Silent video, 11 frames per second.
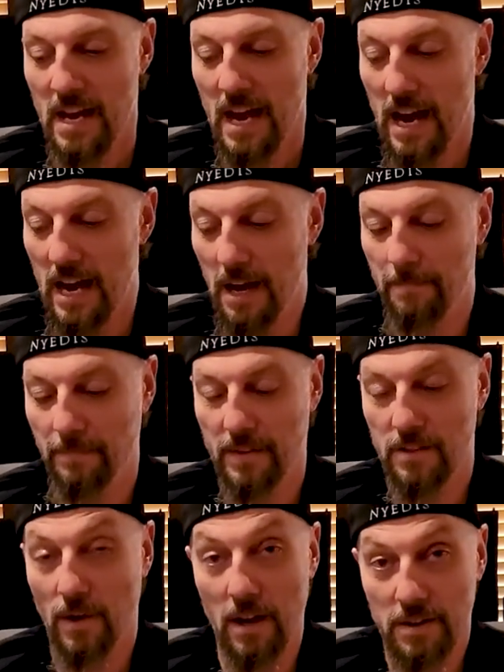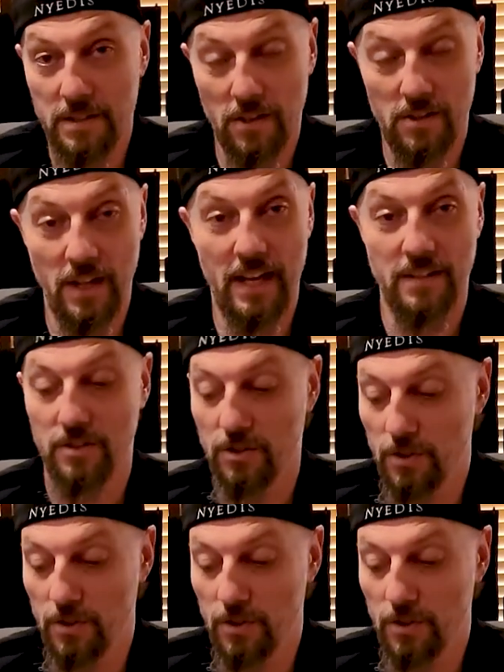So I always tell clients,